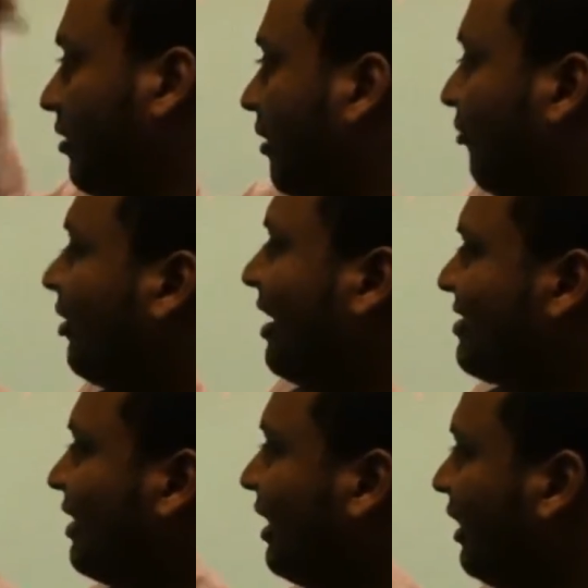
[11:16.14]
and we
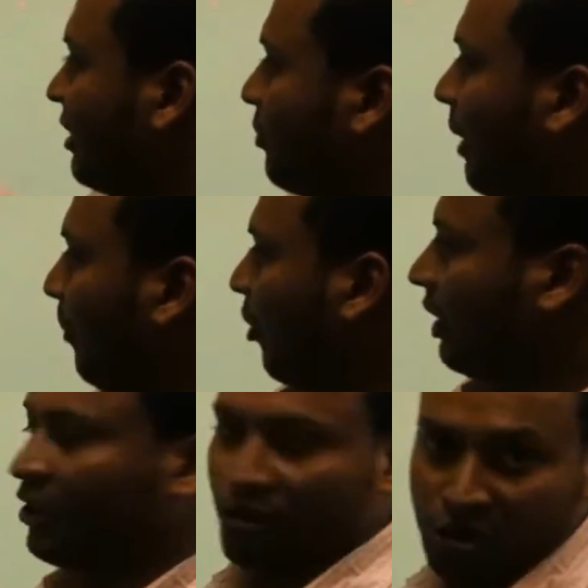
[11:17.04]
can say that it's my
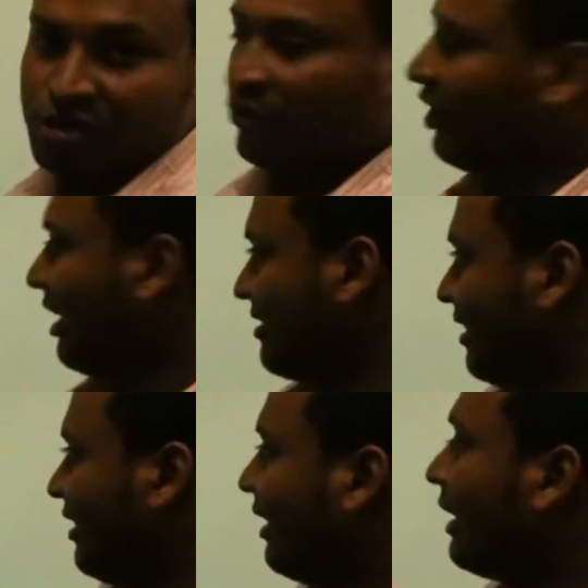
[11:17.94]
product, or also we can
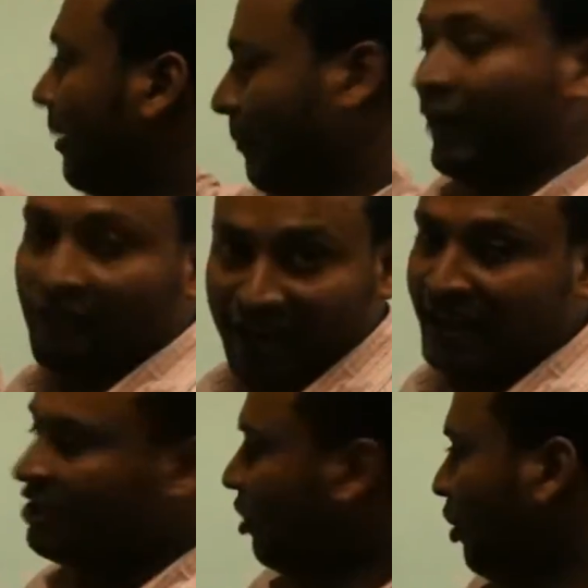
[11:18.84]
say that my
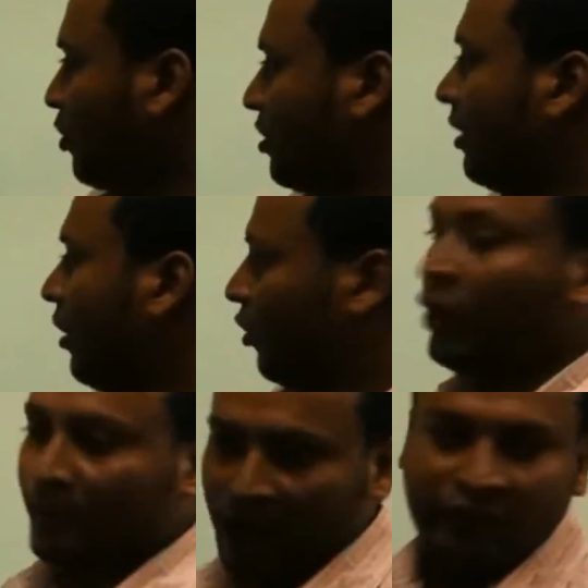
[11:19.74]
final solution,
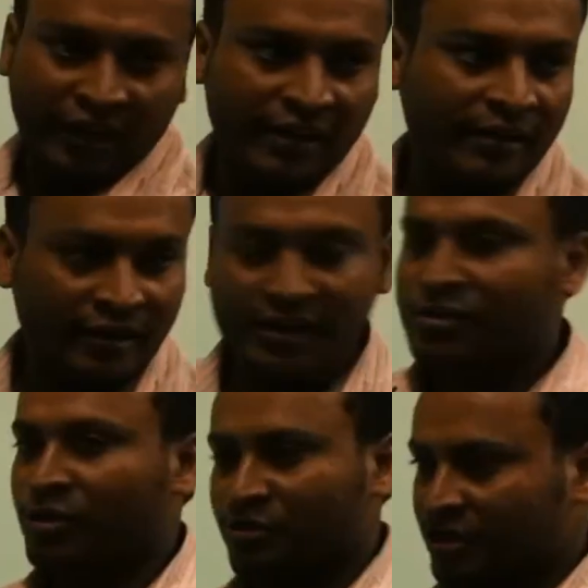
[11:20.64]
not my
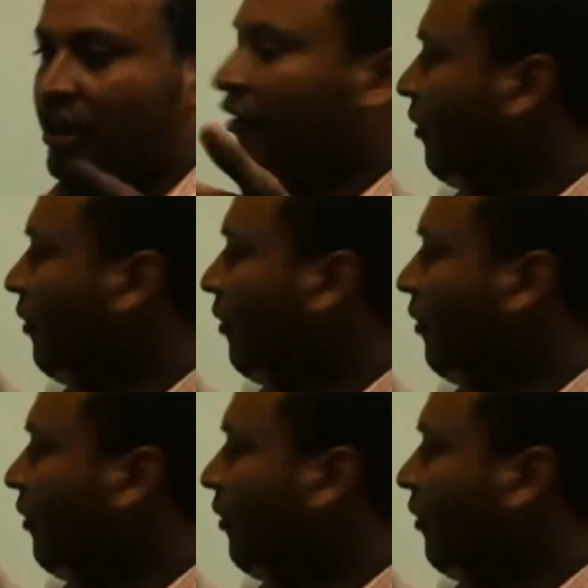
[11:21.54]
final solution,